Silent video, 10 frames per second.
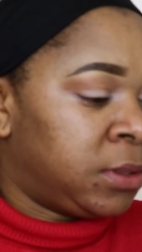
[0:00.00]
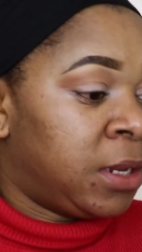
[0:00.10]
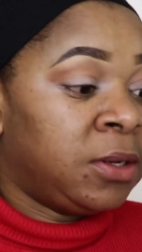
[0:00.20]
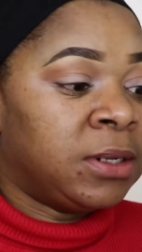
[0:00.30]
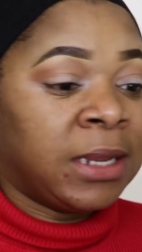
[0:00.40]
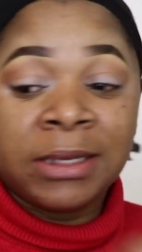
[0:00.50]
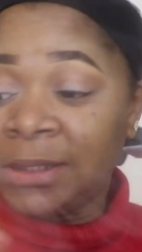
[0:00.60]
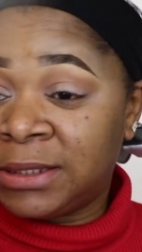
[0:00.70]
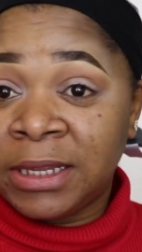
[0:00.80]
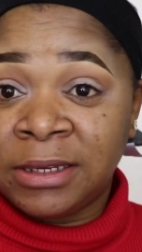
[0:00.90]
I don't like
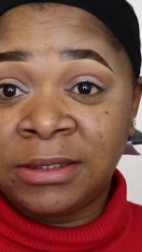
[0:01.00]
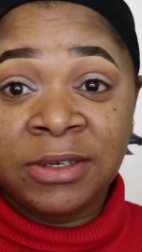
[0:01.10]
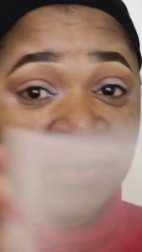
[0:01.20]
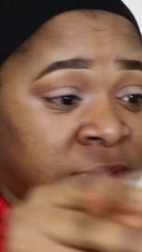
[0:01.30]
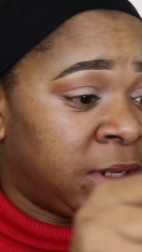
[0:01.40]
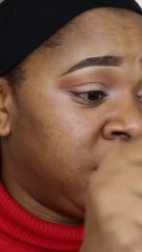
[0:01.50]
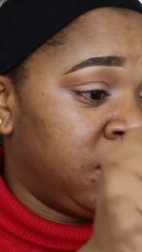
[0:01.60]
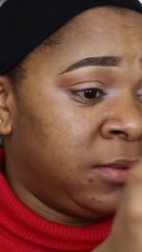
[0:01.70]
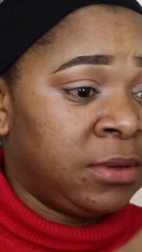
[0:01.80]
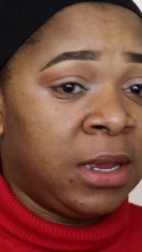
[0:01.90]
this thing. Seriously,
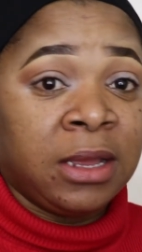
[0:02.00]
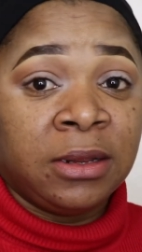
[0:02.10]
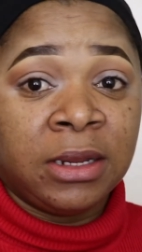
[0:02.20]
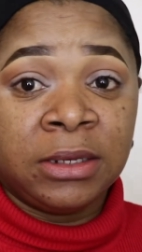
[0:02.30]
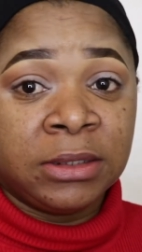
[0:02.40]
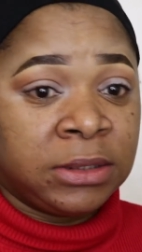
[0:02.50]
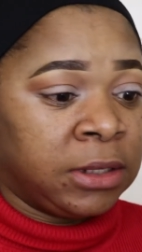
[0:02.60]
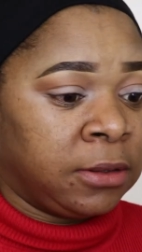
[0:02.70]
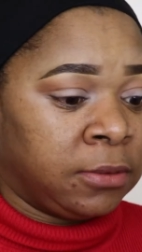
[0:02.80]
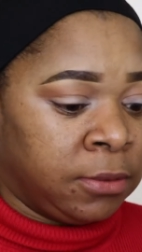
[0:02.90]
I don't like this
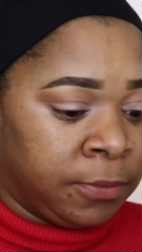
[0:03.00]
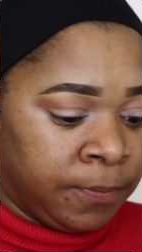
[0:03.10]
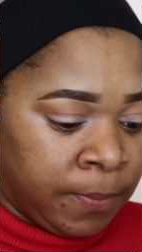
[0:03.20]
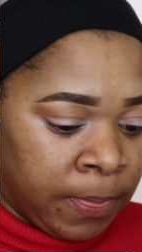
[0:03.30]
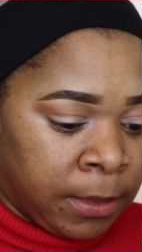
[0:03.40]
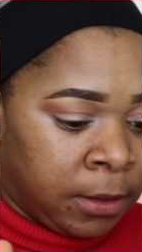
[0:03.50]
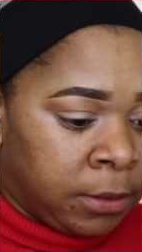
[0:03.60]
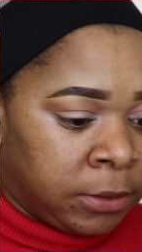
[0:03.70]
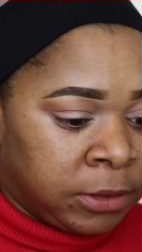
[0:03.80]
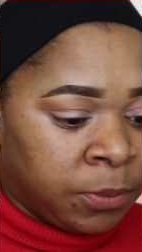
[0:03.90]
thing.
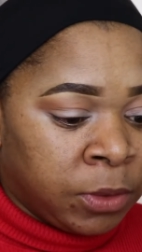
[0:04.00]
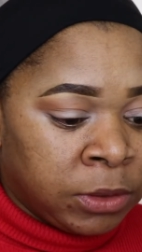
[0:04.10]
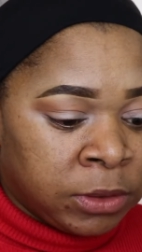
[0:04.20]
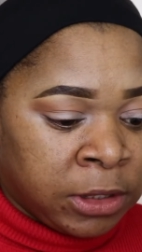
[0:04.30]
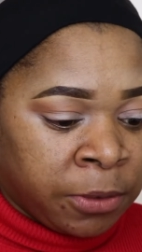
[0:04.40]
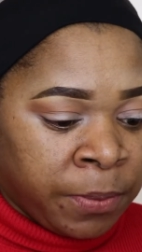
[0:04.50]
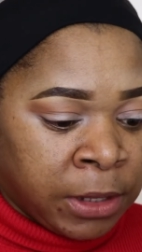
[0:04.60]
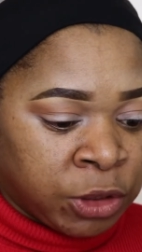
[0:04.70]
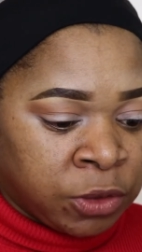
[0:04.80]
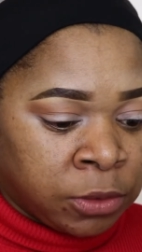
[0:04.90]
So I'm going to take
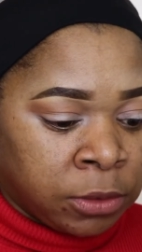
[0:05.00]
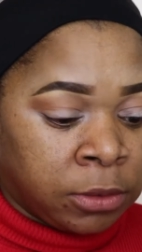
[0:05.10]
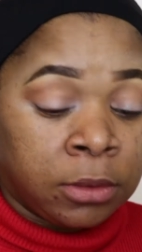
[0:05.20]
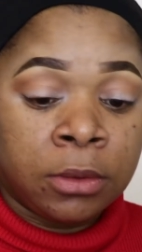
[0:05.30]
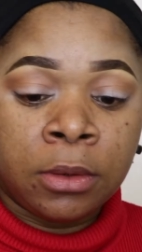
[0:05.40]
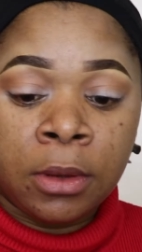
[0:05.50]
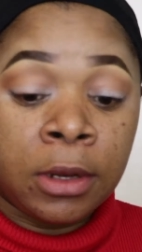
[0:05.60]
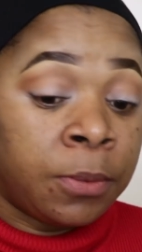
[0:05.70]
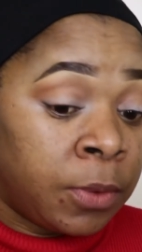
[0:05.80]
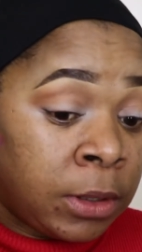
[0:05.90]
Passion, and
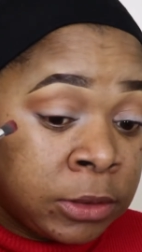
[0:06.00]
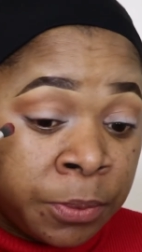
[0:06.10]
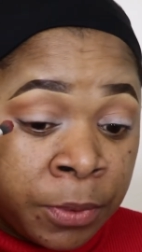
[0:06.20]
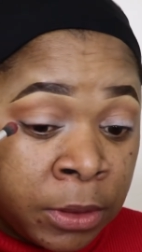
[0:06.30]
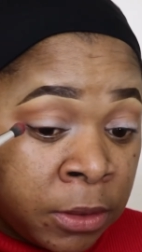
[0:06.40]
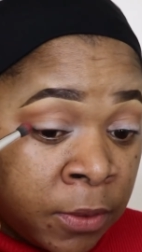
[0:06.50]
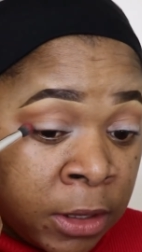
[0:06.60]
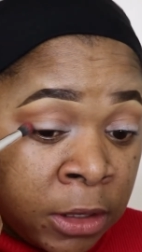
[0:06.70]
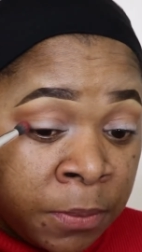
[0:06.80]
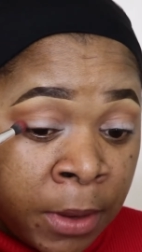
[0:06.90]
I'm going to put it right
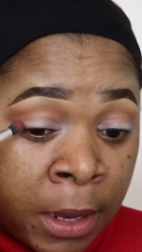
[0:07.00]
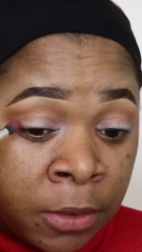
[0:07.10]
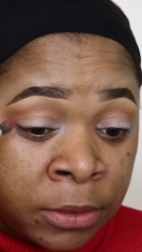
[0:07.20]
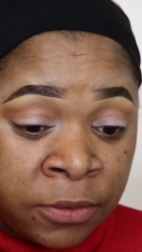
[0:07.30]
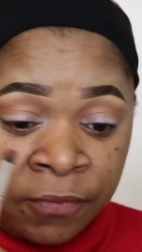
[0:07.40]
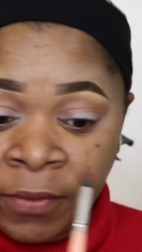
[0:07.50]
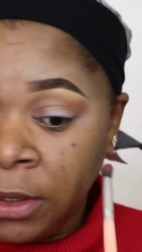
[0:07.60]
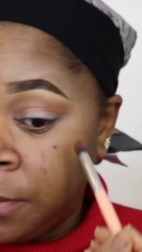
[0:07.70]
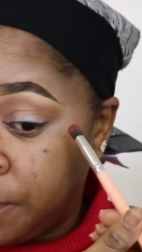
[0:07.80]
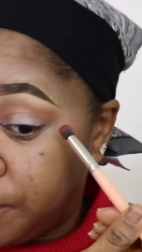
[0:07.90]
in my outer V,